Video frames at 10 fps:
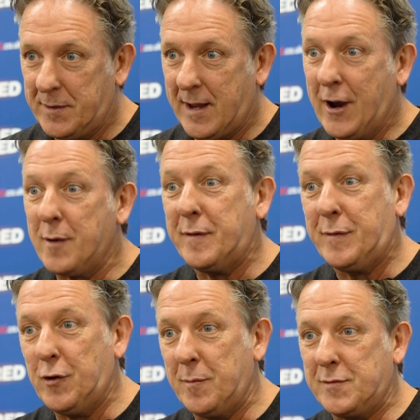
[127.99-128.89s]
and how you
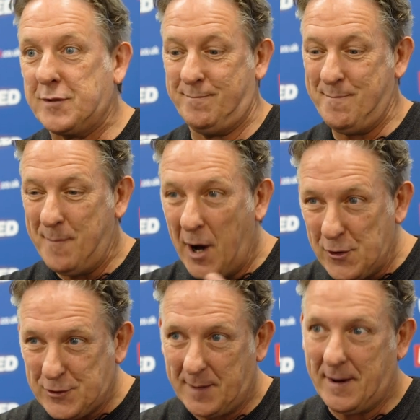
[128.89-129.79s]
perform's
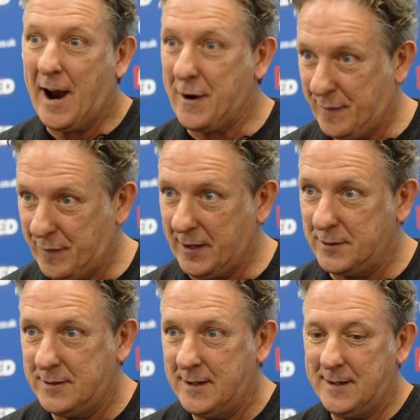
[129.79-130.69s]
mostly about how you feel,